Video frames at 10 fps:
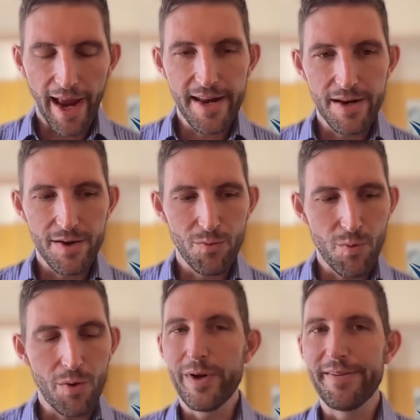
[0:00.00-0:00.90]
And
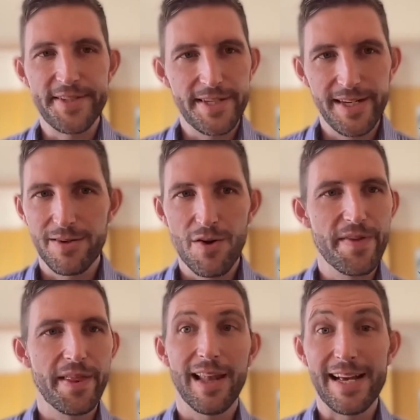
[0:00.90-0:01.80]
what we've seen
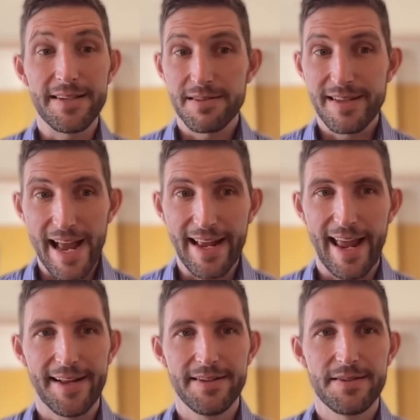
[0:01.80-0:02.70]
over the last
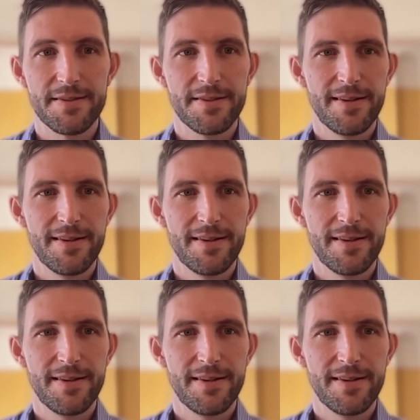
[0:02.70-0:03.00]
decades,